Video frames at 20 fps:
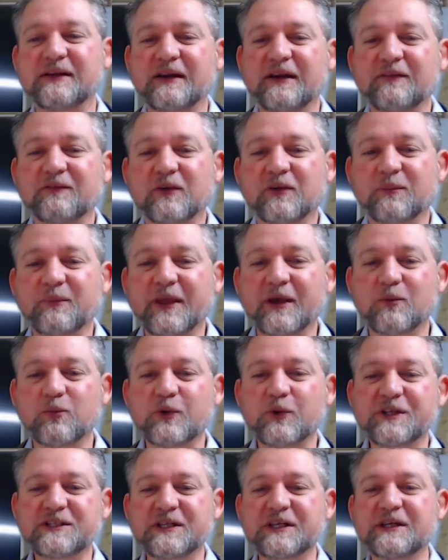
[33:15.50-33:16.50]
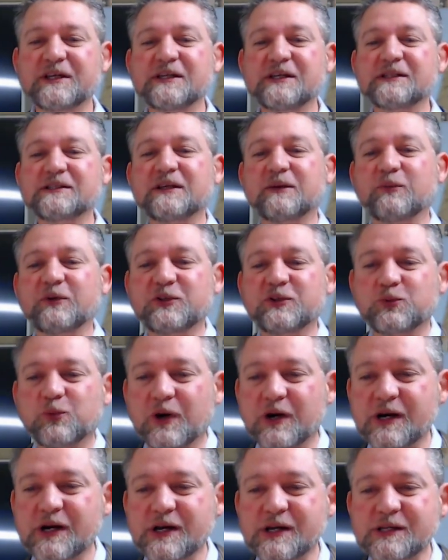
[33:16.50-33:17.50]
from him which is, and which
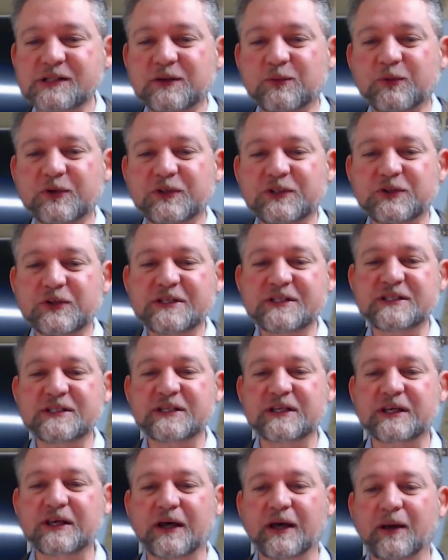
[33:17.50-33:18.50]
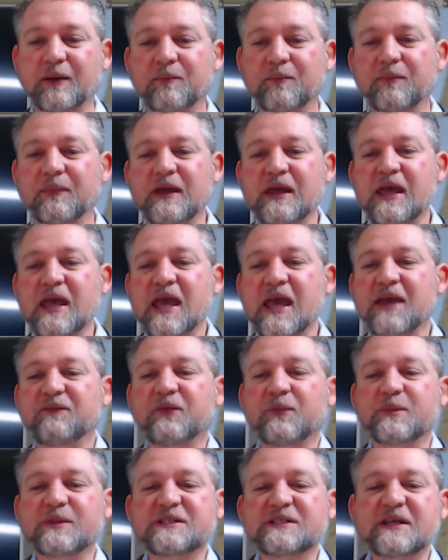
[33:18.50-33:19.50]
was, and which is to come, and
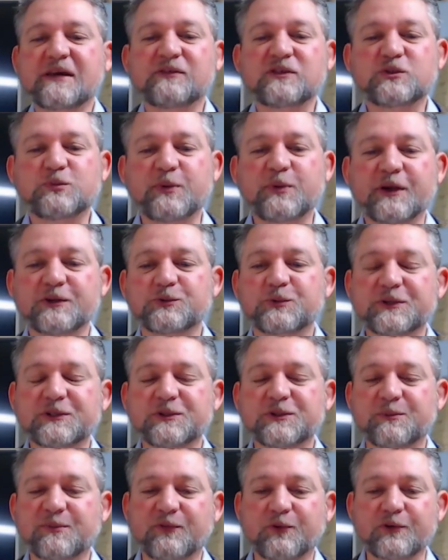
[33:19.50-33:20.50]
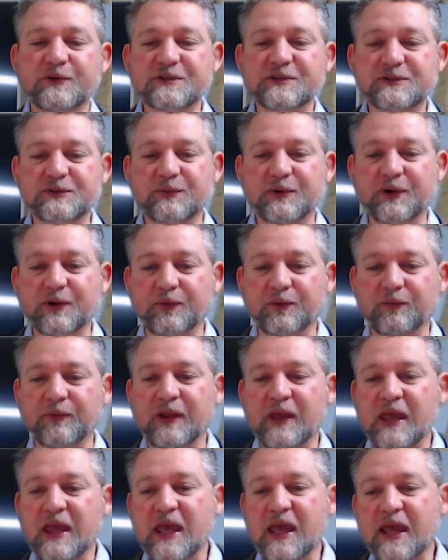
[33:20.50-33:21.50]
from the seven spirits which are before his throne,
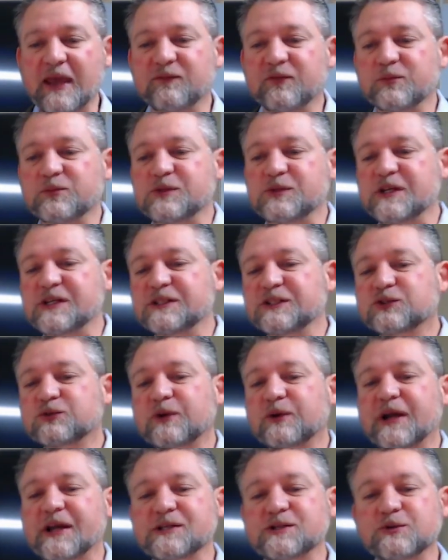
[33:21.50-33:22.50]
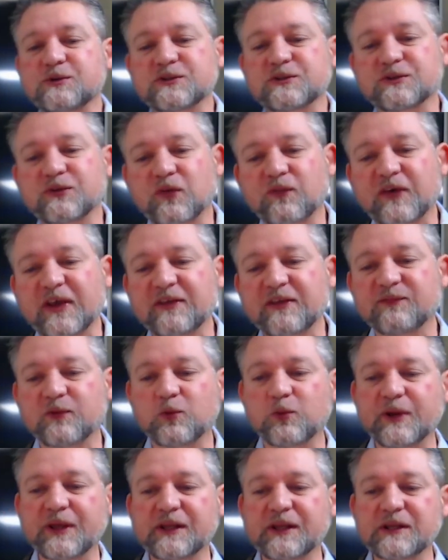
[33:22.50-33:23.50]
and from Jesus Christ, who is the
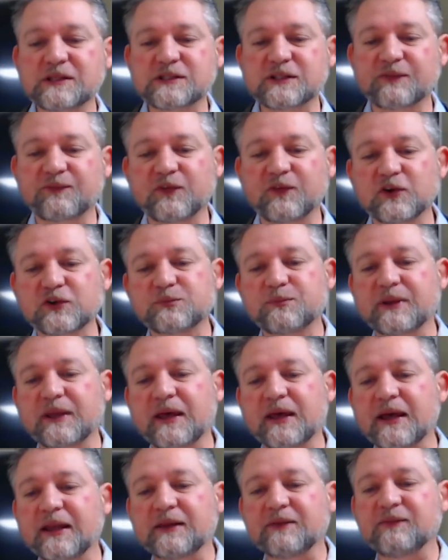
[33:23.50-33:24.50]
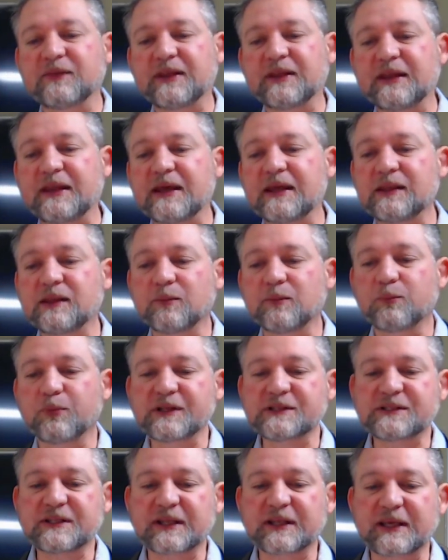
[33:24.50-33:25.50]
faithful witness, the first begotten of the dead, and the
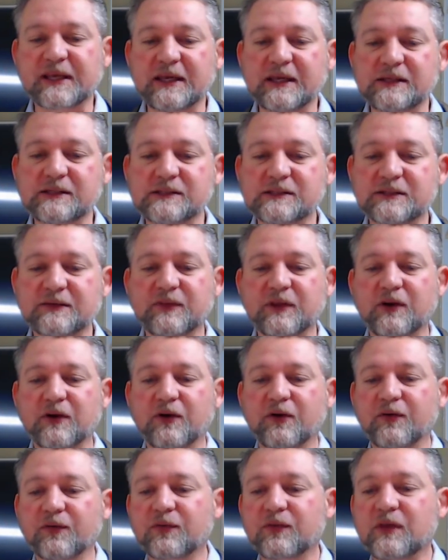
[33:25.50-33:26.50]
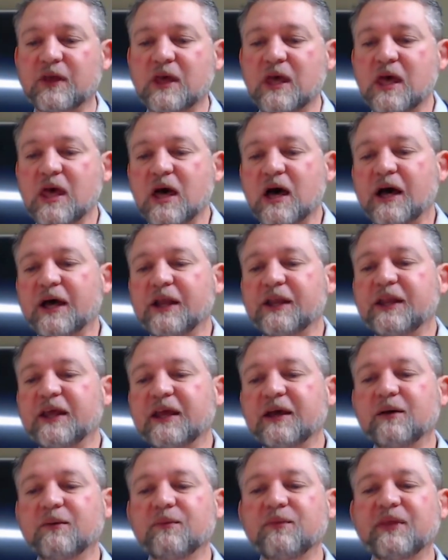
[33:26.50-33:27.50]
prince of the kings of the earth. Unto
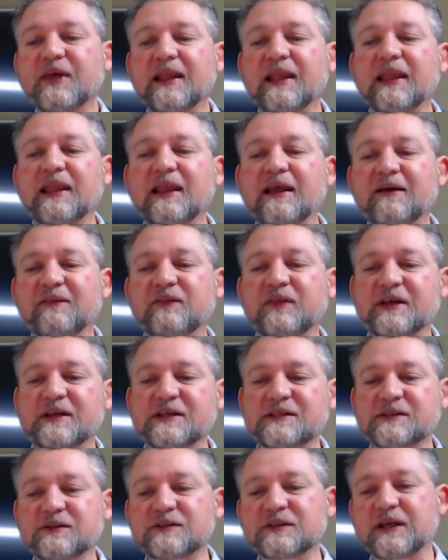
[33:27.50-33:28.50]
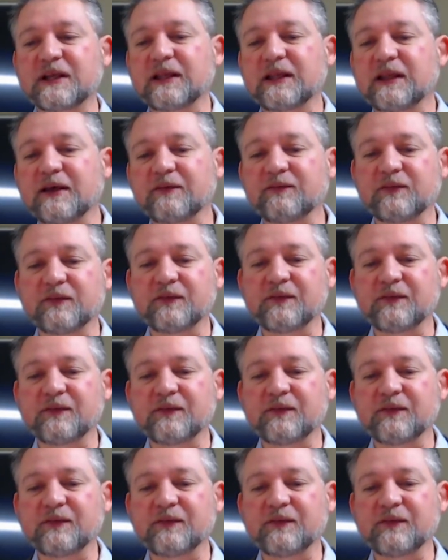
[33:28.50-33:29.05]
him that loved us, there's that loved,